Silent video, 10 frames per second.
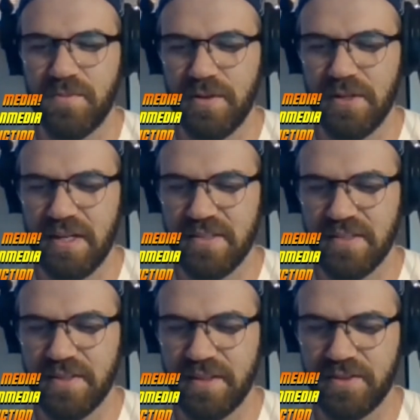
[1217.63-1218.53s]

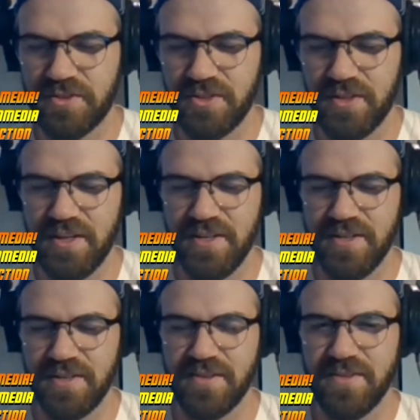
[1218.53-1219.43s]
realizing that there's
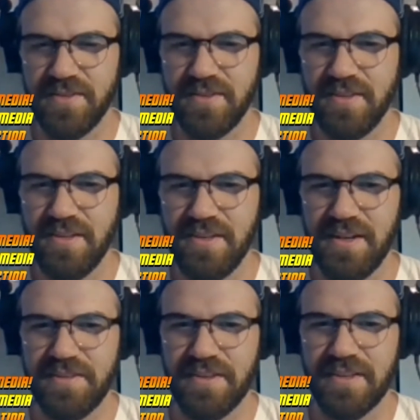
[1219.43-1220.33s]

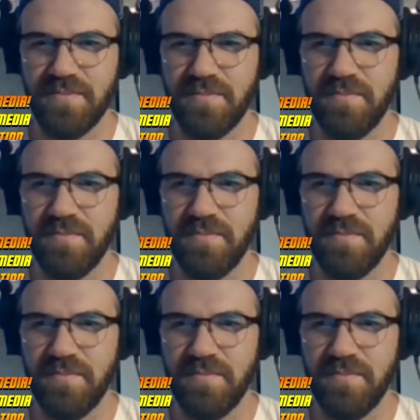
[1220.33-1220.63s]
I think